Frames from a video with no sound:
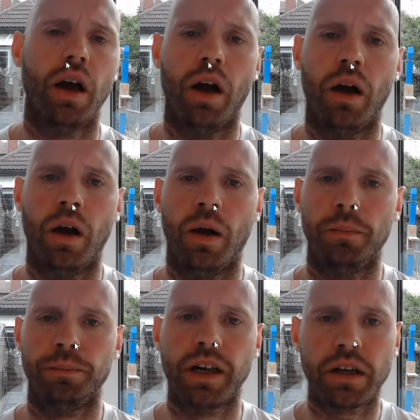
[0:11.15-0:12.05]

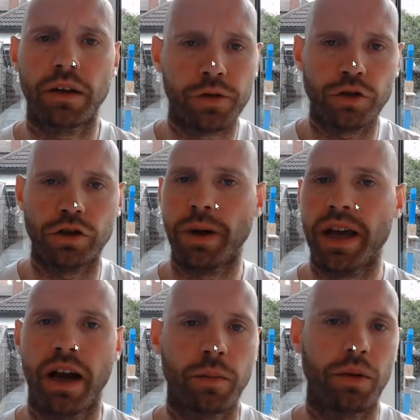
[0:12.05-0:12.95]
you may
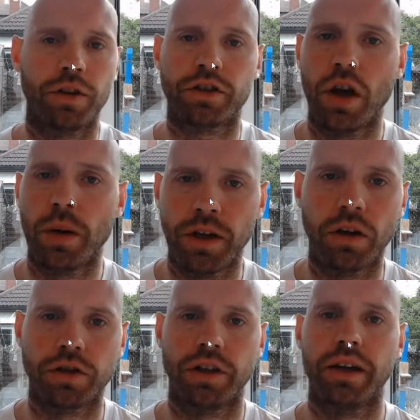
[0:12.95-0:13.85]
have about the
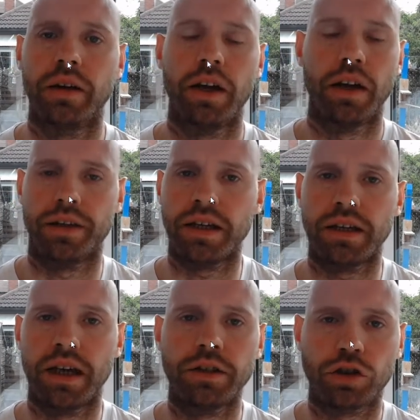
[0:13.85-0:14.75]
terminology,
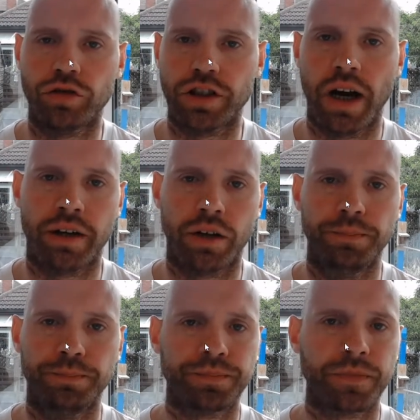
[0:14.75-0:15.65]
the industry jargon.